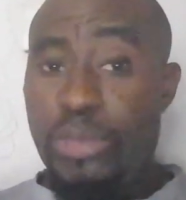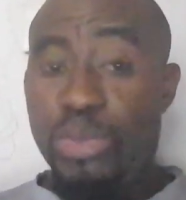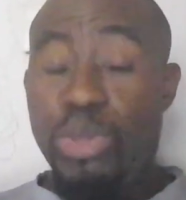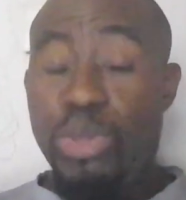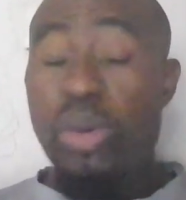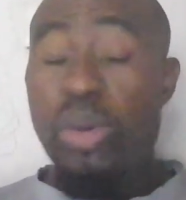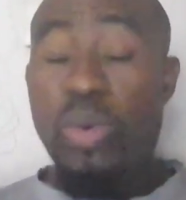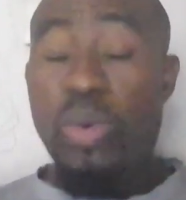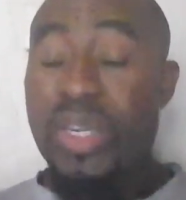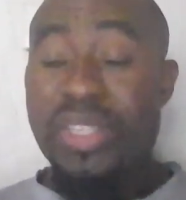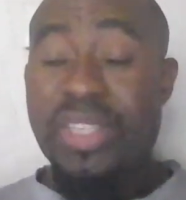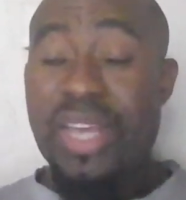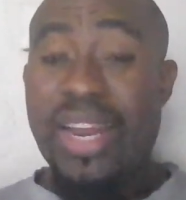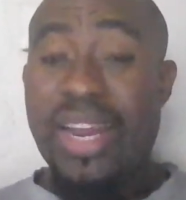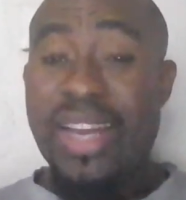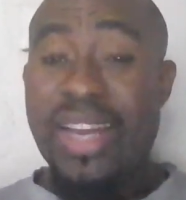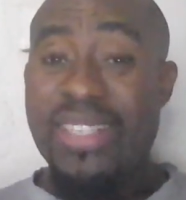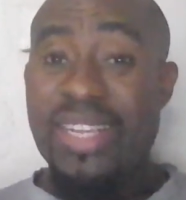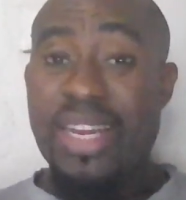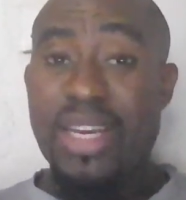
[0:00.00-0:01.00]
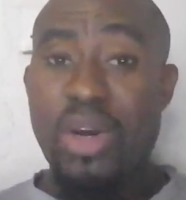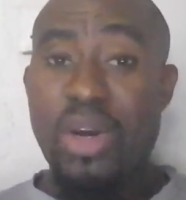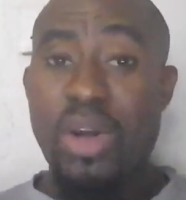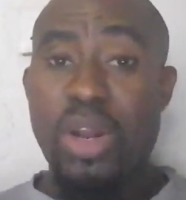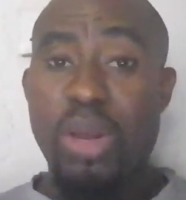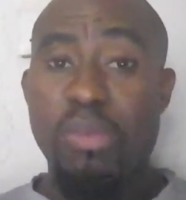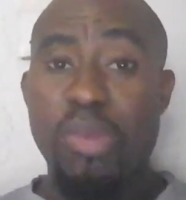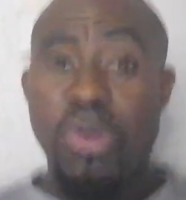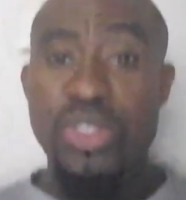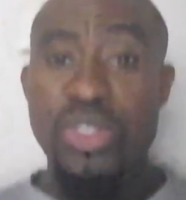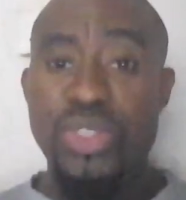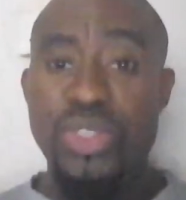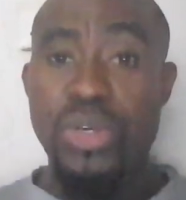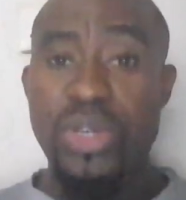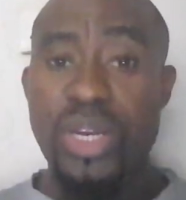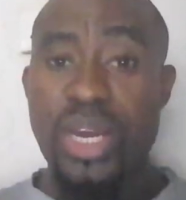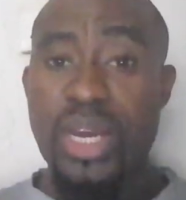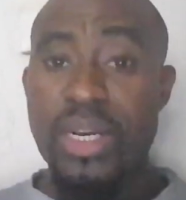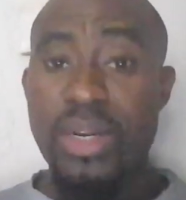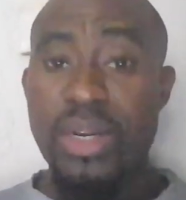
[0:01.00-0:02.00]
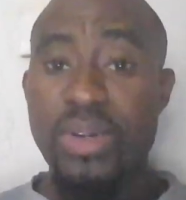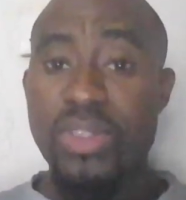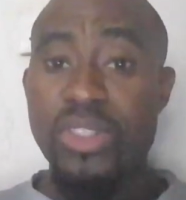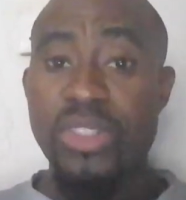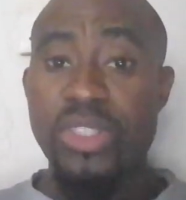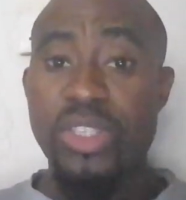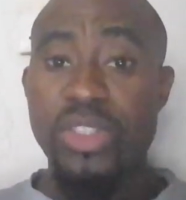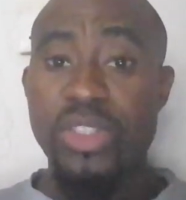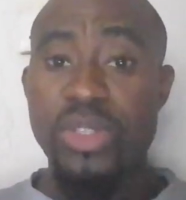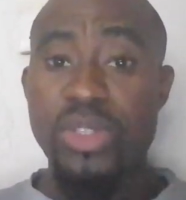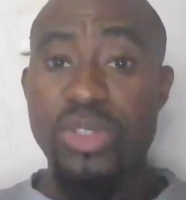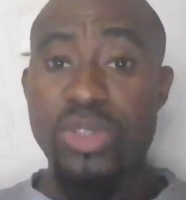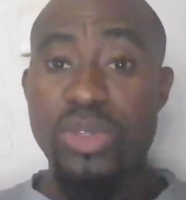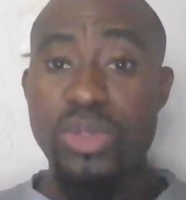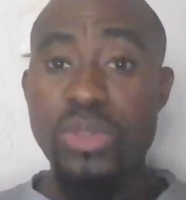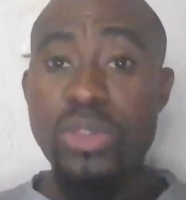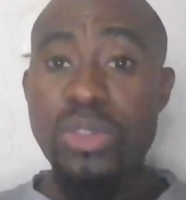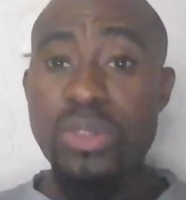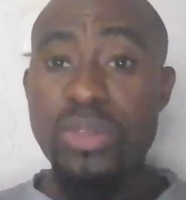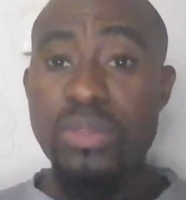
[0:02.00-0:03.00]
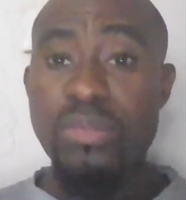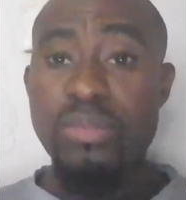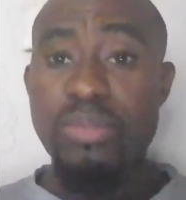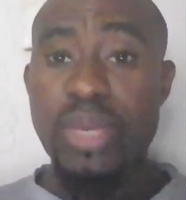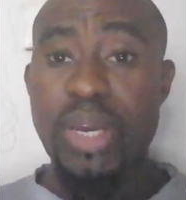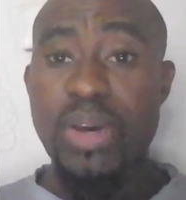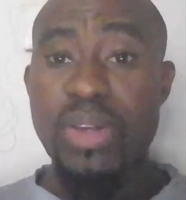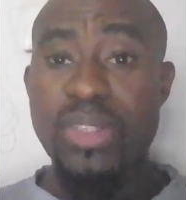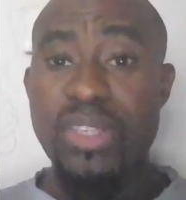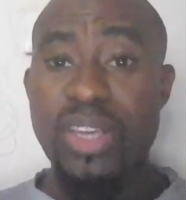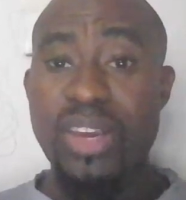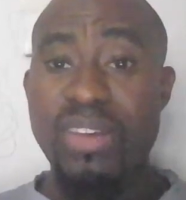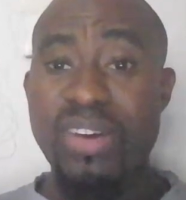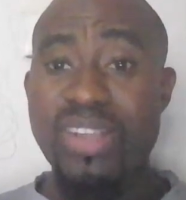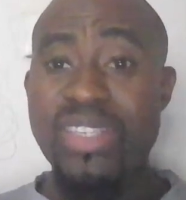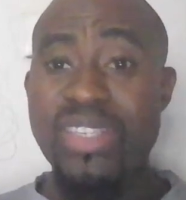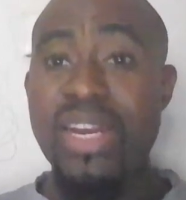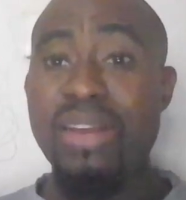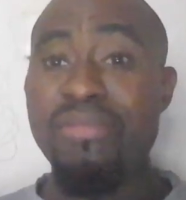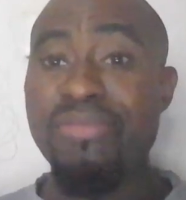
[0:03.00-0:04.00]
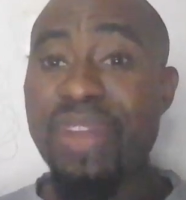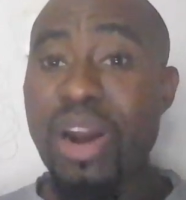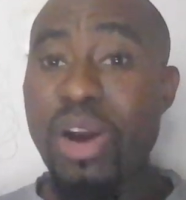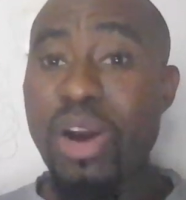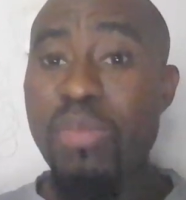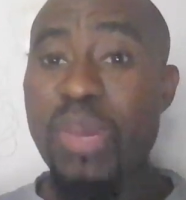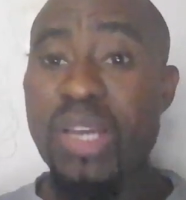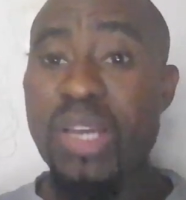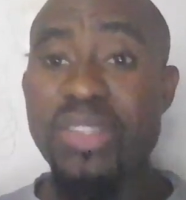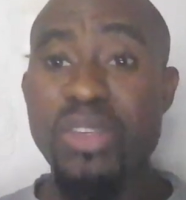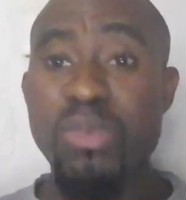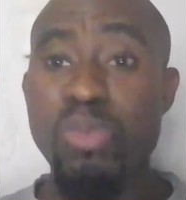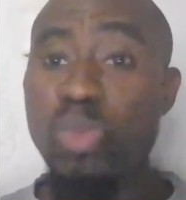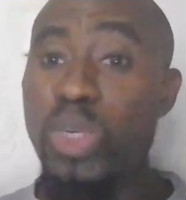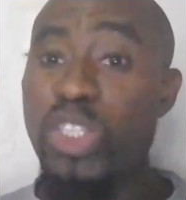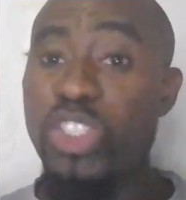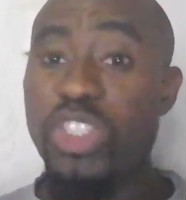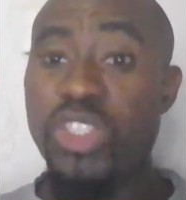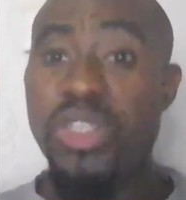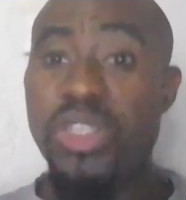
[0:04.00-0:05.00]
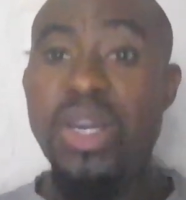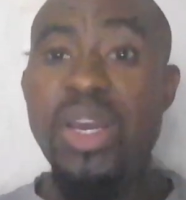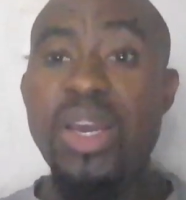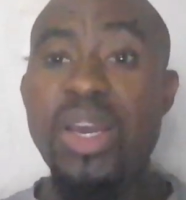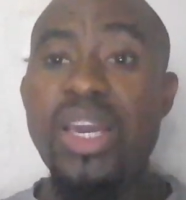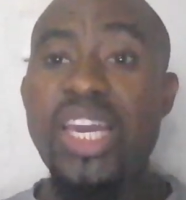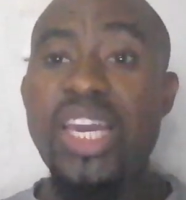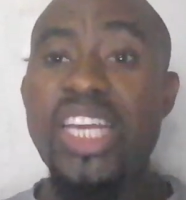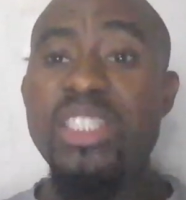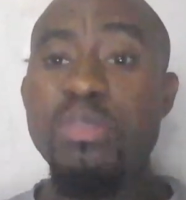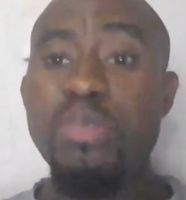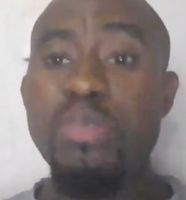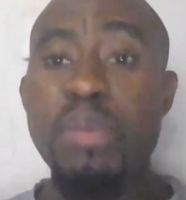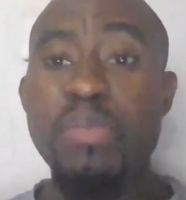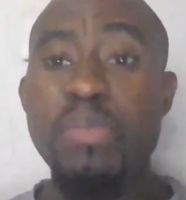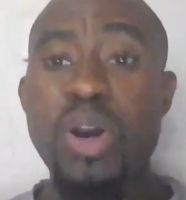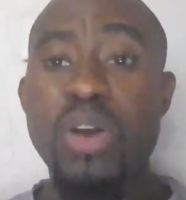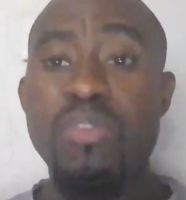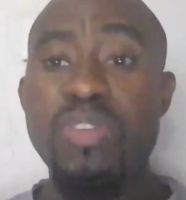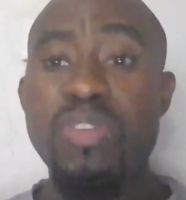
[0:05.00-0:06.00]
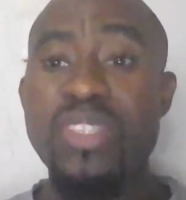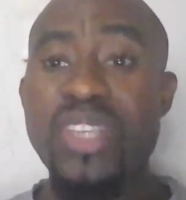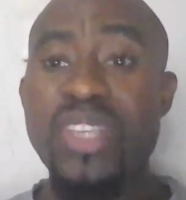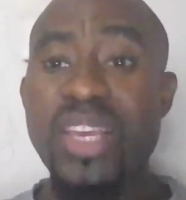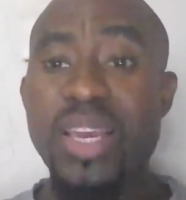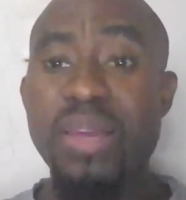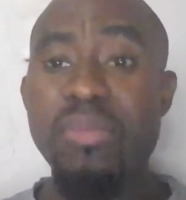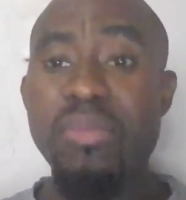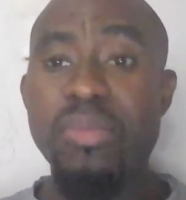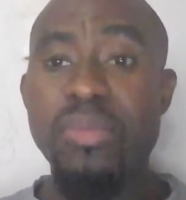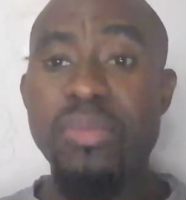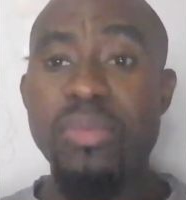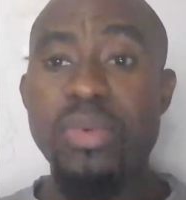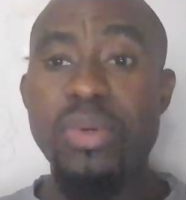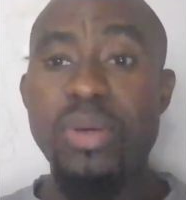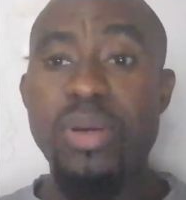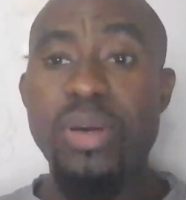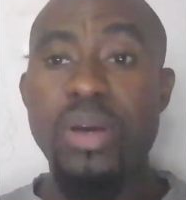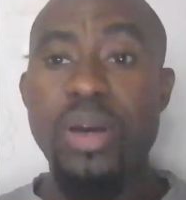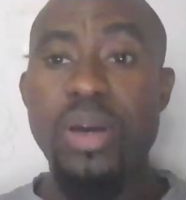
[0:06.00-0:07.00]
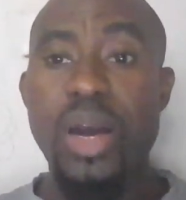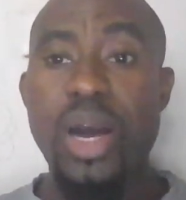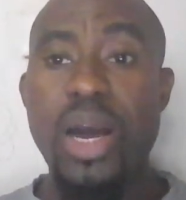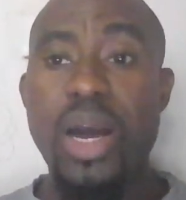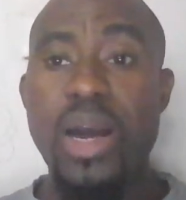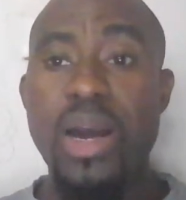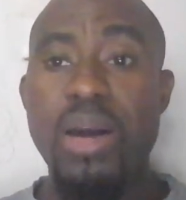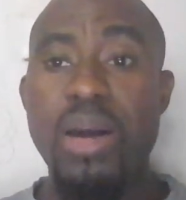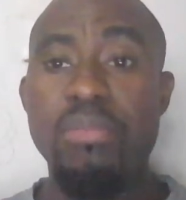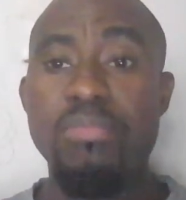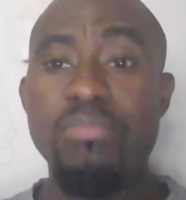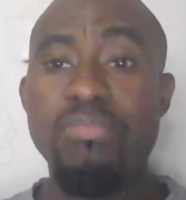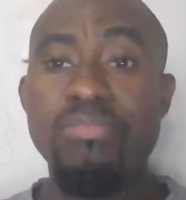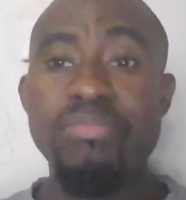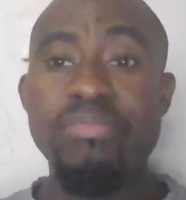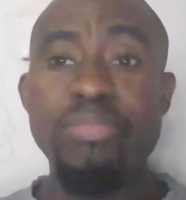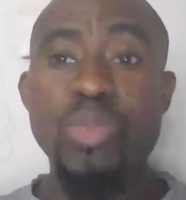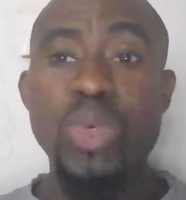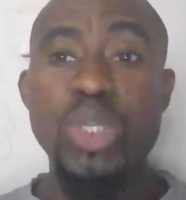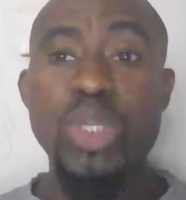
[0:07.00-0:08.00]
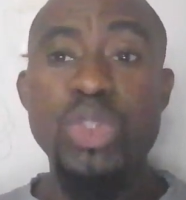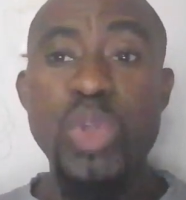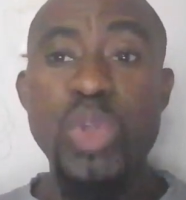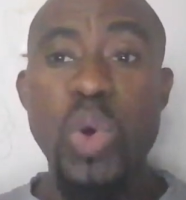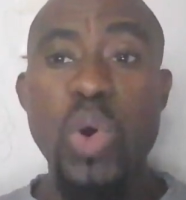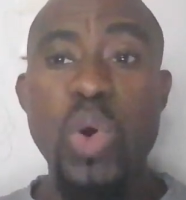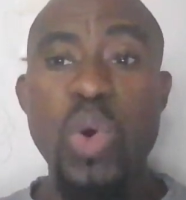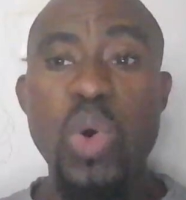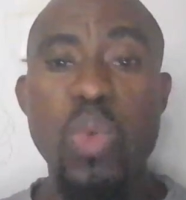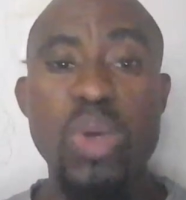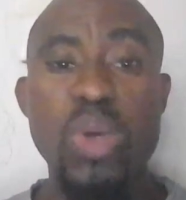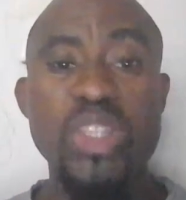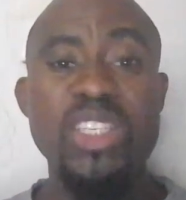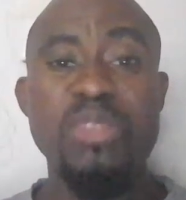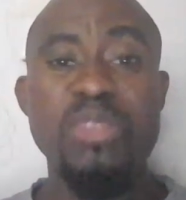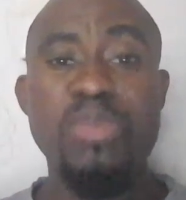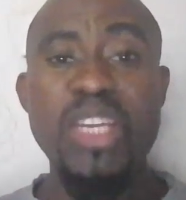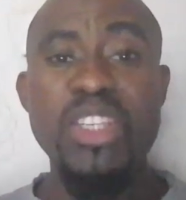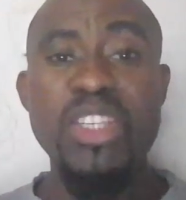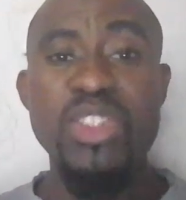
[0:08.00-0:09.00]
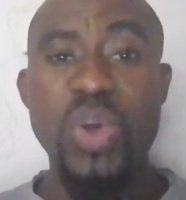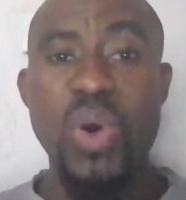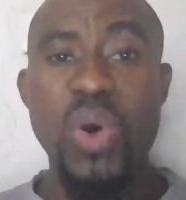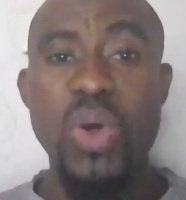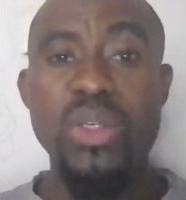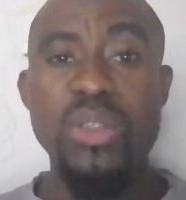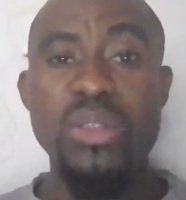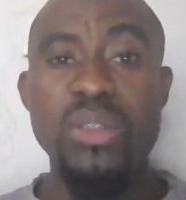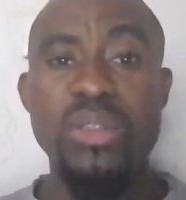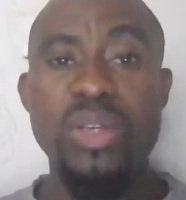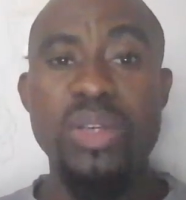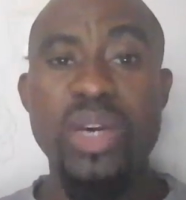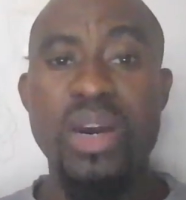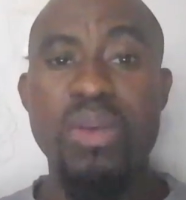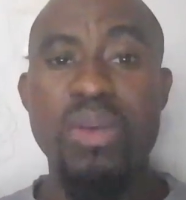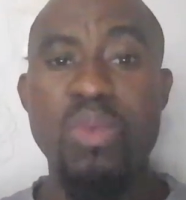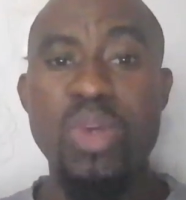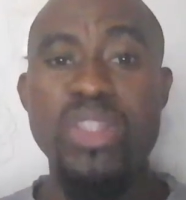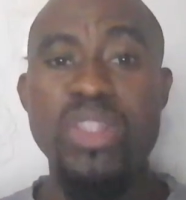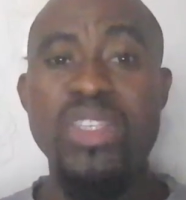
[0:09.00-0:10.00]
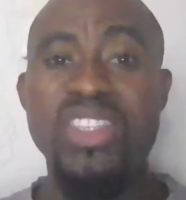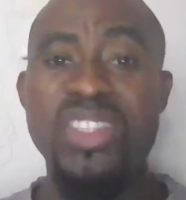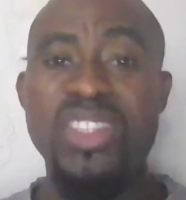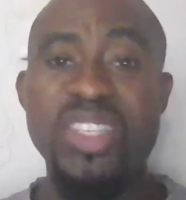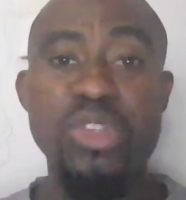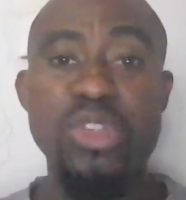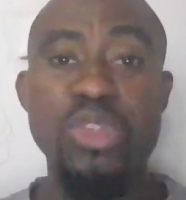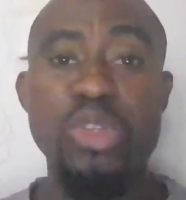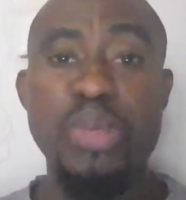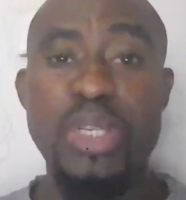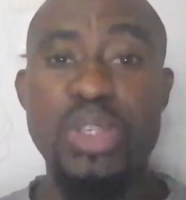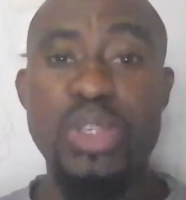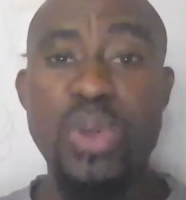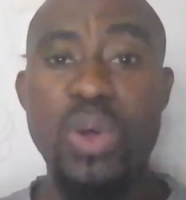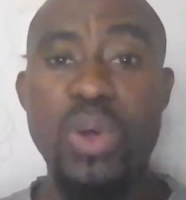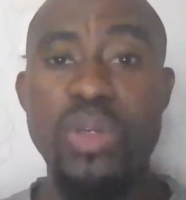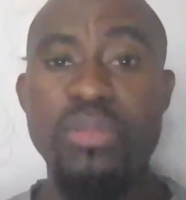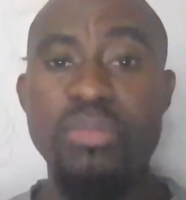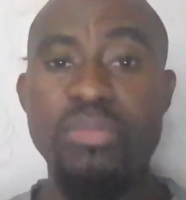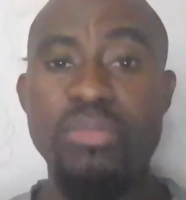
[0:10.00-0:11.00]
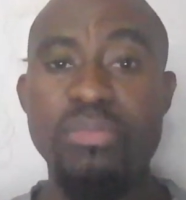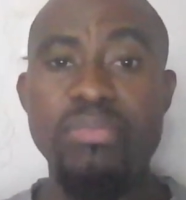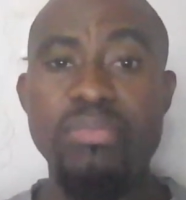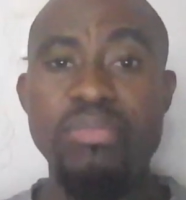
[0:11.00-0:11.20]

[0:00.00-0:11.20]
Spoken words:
Trello is an excellent collaboration and organization tool because it creates an environment in which each member of a team will know what is being done and what is still to be done.